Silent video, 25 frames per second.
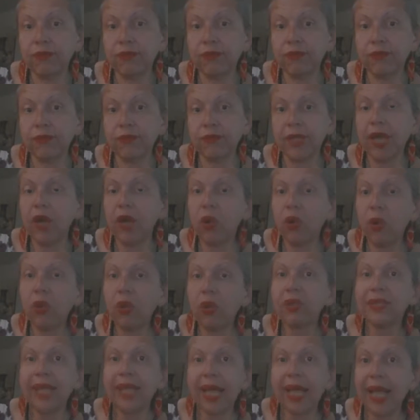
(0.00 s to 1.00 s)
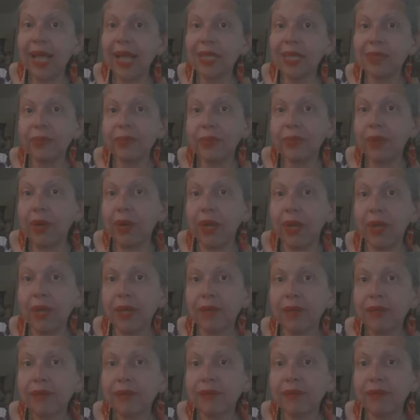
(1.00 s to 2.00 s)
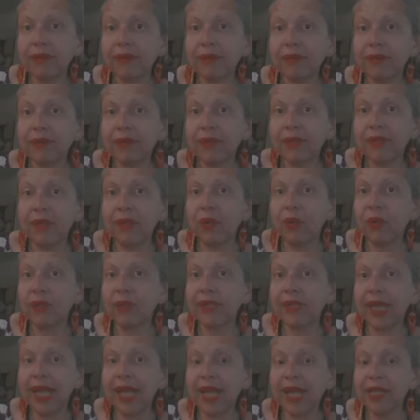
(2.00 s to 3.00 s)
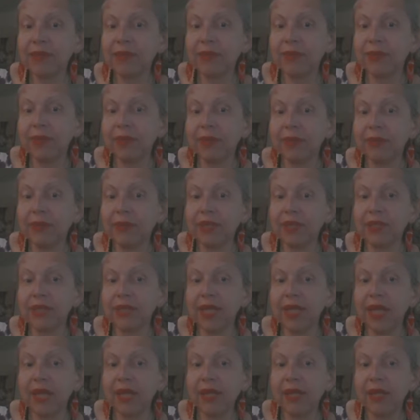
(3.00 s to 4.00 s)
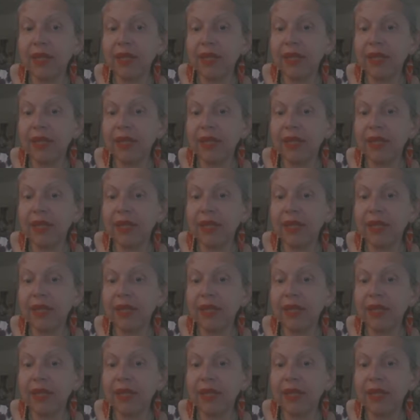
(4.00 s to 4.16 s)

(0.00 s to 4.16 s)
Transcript: the whole diaspora, the whole diaspora, and just like,